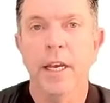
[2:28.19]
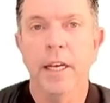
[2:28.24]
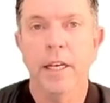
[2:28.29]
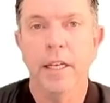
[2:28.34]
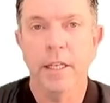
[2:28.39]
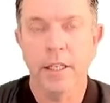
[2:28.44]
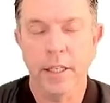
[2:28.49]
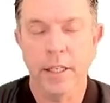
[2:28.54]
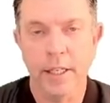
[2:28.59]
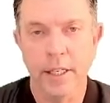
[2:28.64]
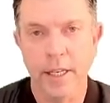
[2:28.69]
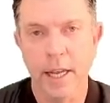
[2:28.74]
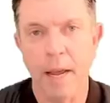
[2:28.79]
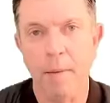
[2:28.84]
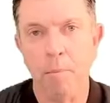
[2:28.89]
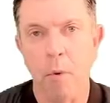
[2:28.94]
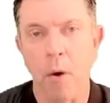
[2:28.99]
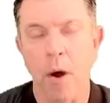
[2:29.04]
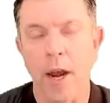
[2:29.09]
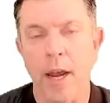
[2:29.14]

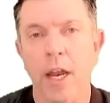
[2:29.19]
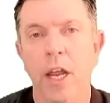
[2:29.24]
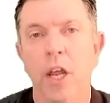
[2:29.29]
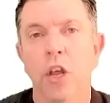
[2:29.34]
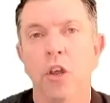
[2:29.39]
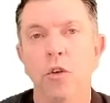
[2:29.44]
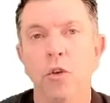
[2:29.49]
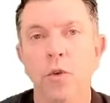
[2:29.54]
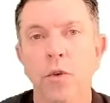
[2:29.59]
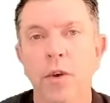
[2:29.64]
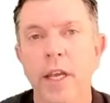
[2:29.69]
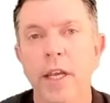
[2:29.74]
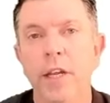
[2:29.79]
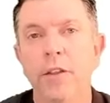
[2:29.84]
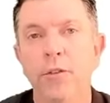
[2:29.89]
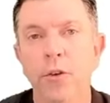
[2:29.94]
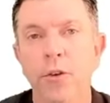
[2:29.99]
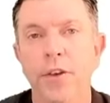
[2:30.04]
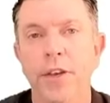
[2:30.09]
step one, you need to